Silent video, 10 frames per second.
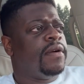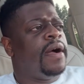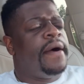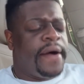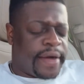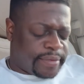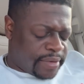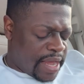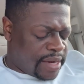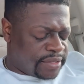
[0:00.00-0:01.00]
Oh,
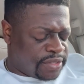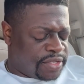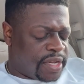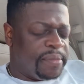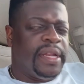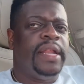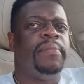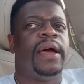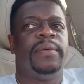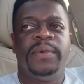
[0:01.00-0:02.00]
ladies and gentlemen,
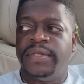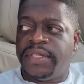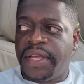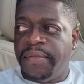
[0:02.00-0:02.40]
anybody want to